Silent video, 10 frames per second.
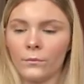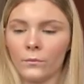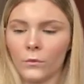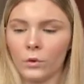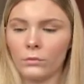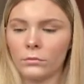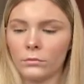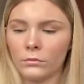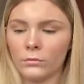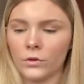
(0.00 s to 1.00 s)
Oh,
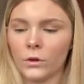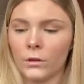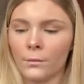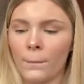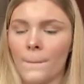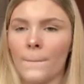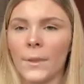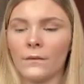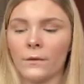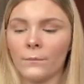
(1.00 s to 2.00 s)
just like bent it.